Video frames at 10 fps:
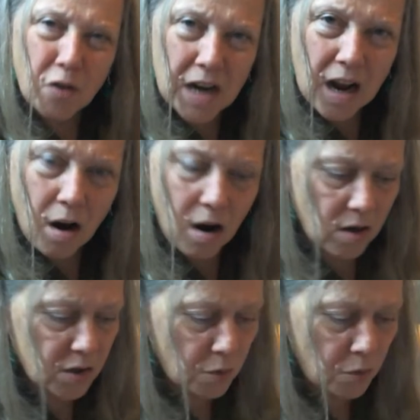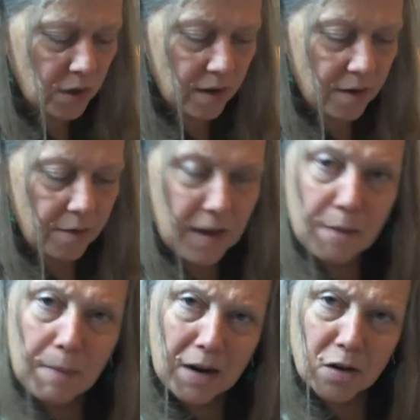on our hearts, or think
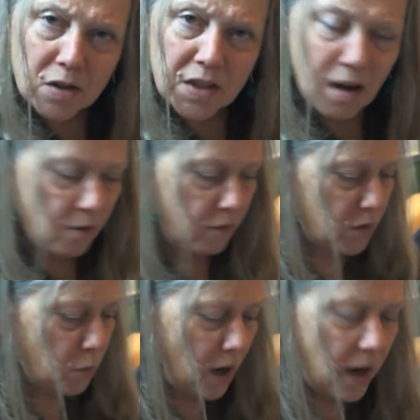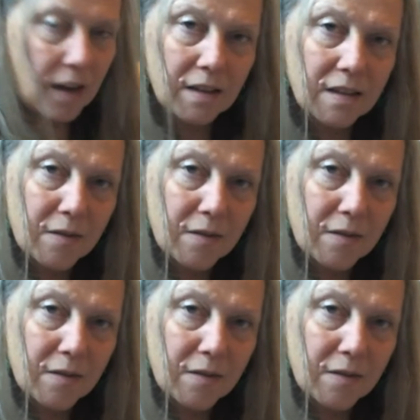about yourself as well.